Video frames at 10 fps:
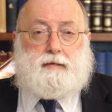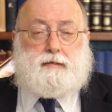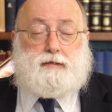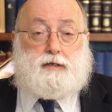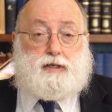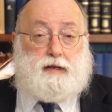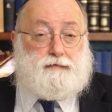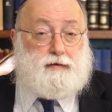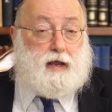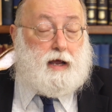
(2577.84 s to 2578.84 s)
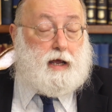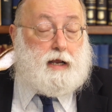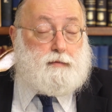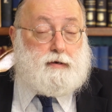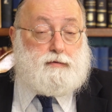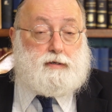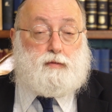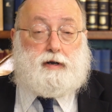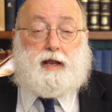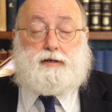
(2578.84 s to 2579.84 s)
such even, I don't want to use the
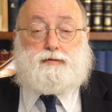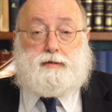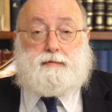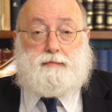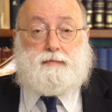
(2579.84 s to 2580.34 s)
word hatred,